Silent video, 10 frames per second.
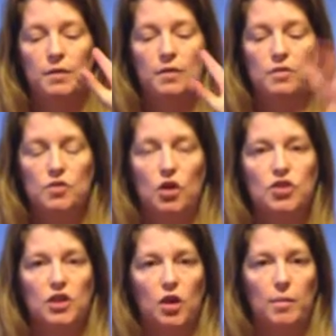
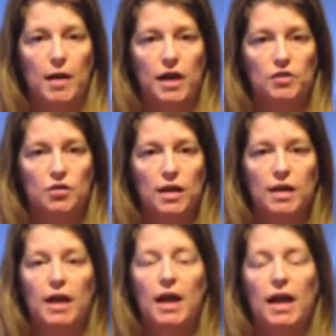starchy carbohydrate,
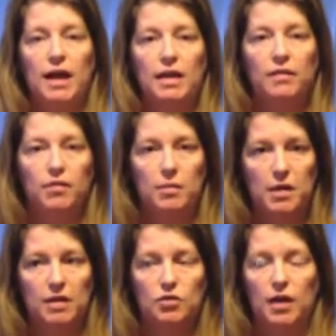and I leave the
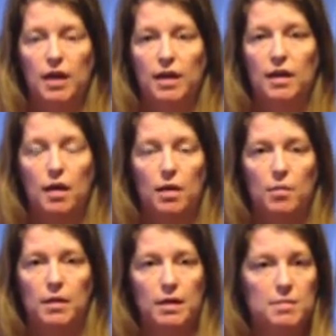meat tray
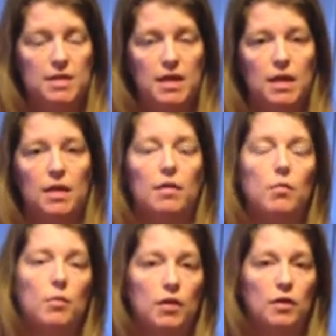empty, and then
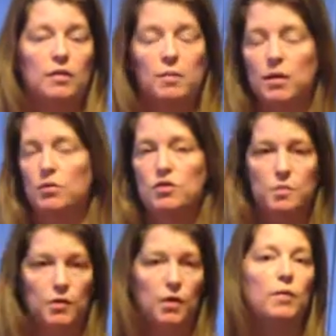when we cook the meat we just
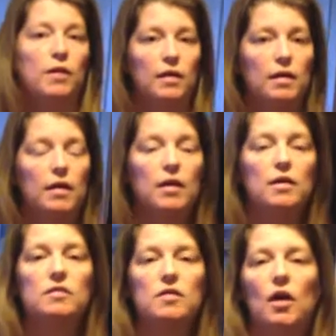put it with it.
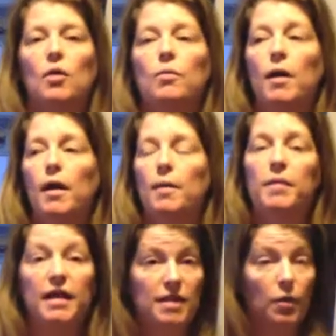So
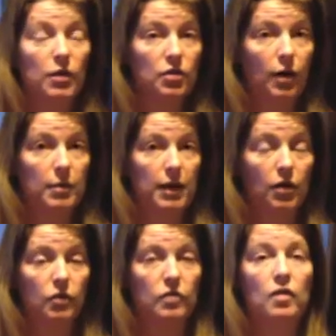that's how we do our
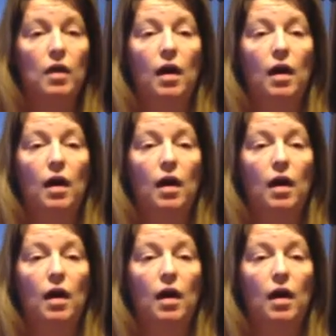meals.